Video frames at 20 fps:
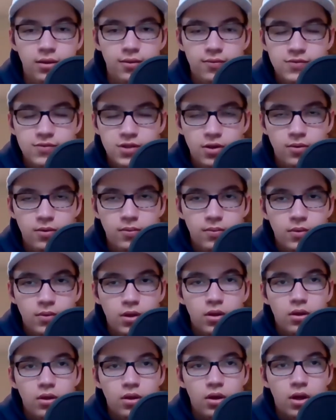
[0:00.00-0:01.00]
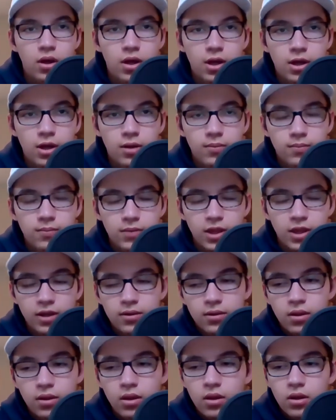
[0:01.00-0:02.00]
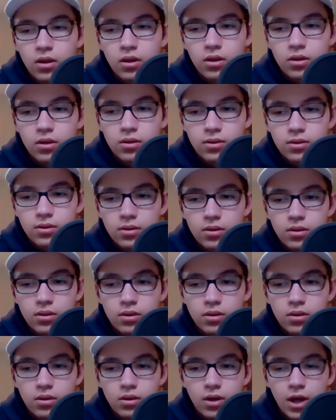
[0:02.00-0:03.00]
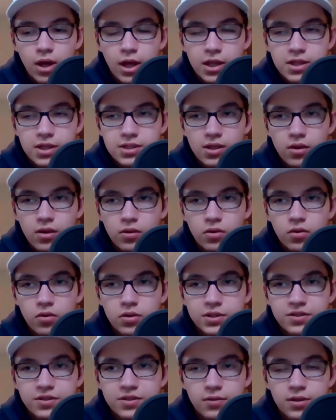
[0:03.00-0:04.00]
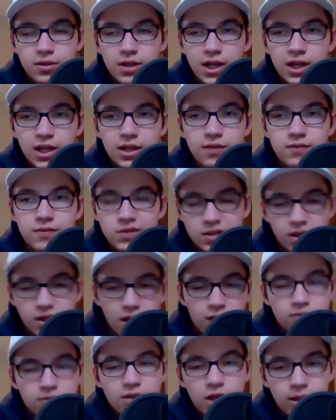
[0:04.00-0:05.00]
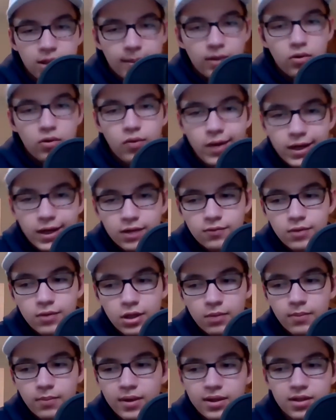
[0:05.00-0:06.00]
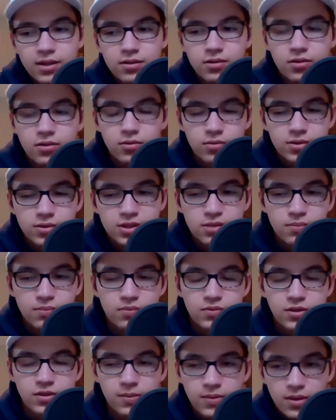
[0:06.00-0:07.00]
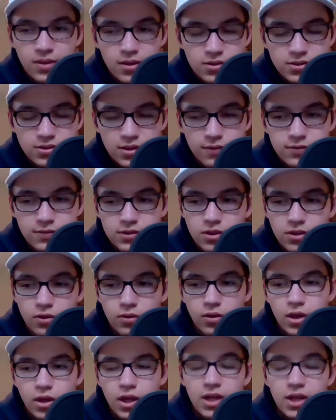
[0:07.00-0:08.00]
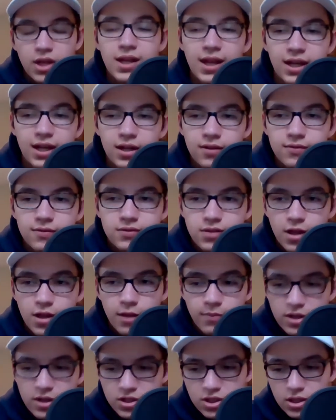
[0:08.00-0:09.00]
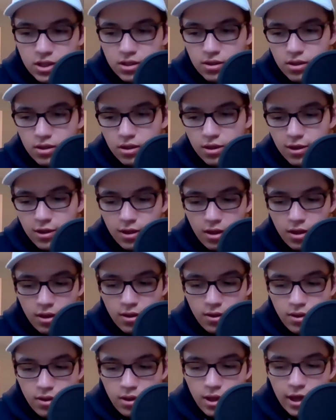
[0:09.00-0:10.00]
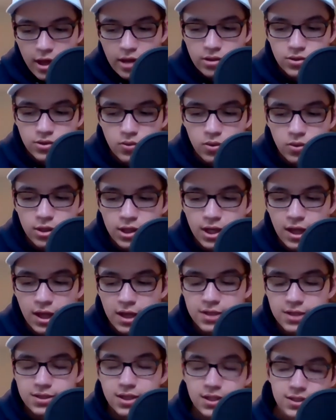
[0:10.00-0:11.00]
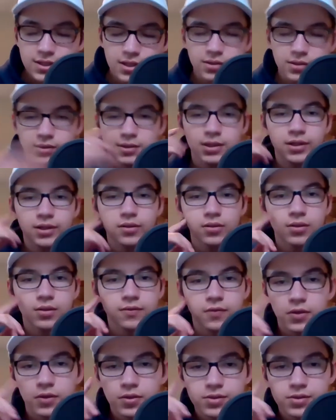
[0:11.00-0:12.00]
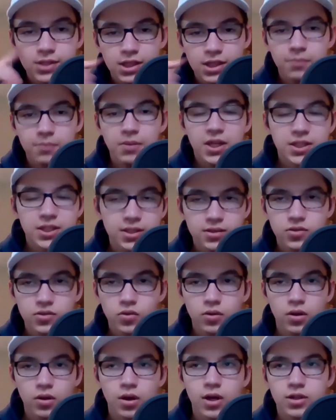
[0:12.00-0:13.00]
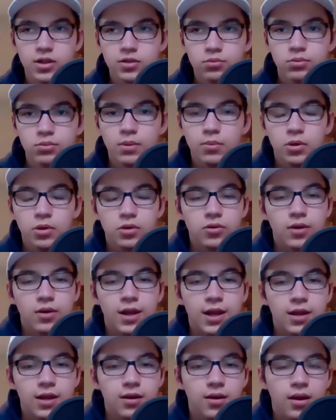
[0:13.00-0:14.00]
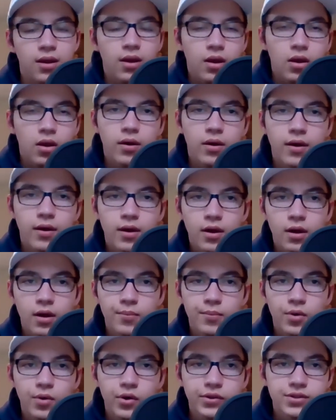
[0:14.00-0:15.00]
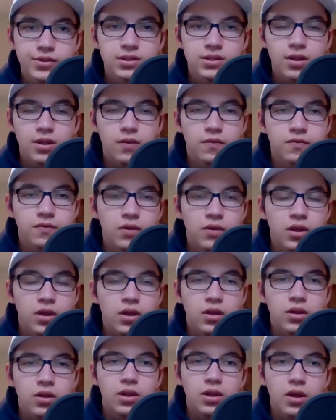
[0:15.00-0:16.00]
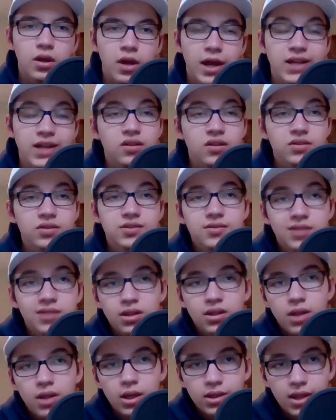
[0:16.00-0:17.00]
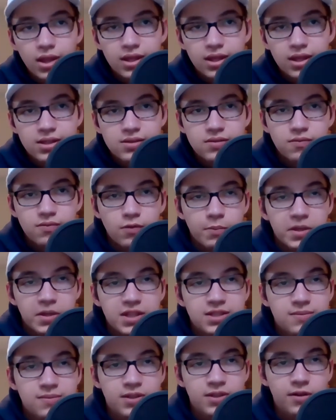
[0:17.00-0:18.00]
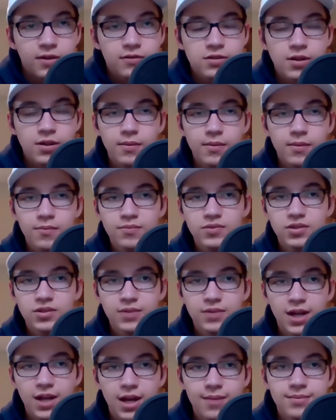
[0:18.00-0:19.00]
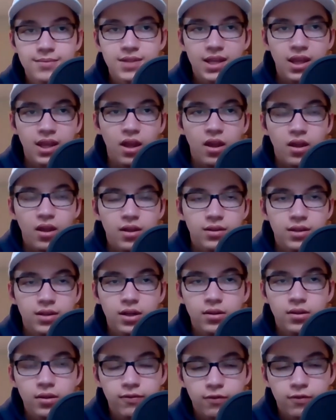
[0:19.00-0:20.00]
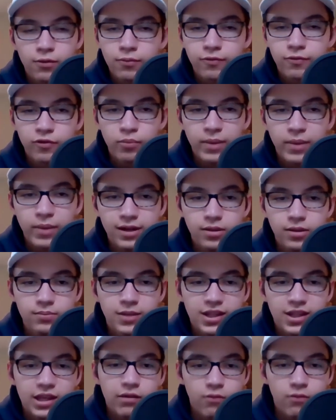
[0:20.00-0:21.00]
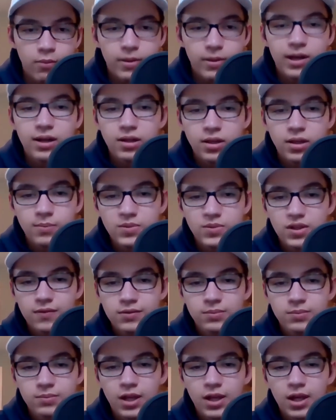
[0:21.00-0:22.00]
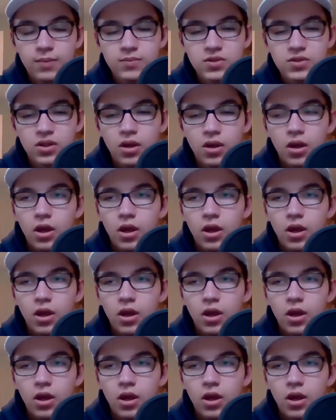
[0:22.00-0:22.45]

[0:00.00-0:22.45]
So yeah, I guess I'll go into the negatives, and then I'll talk about who I can recommend it to and some of the other stuff. So negatives, I mentioned the how it's organized. It's a little confusing. It makes it sort of hard to remember in your head, all this stuff. I also didn't like that repeats himself sometimes, like literally for verbatim, like he repeated himself sometimes.